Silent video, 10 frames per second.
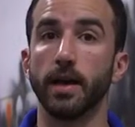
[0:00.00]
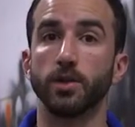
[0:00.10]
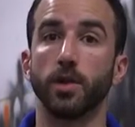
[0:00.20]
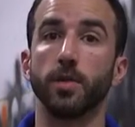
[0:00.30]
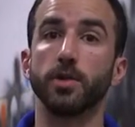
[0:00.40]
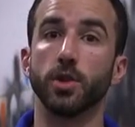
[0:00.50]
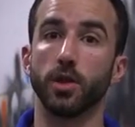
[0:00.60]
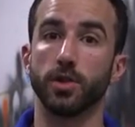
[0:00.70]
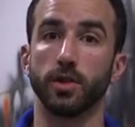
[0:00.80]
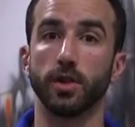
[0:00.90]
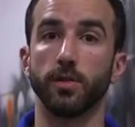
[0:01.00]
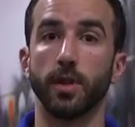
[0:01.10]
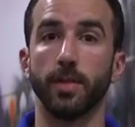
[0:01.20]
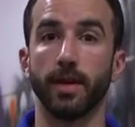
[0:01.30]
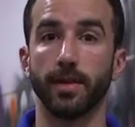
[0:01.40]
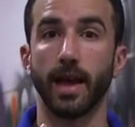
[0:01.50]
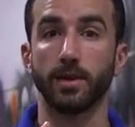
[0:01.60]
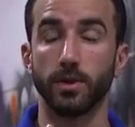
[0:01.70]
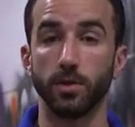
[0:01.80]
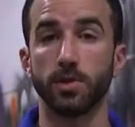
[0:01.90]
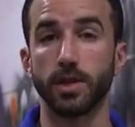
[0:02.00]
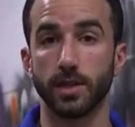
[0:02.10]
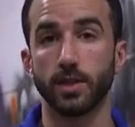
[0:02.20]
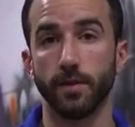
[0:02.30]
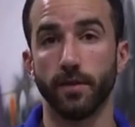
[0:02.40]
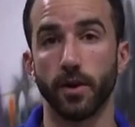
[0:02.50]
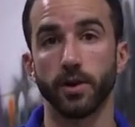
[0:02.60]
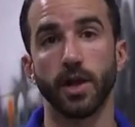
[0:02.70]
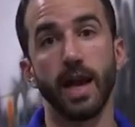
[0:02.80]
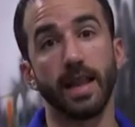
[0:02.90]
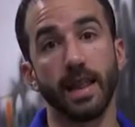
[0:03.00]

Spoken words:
So let me talk to you a little bit about that new system first,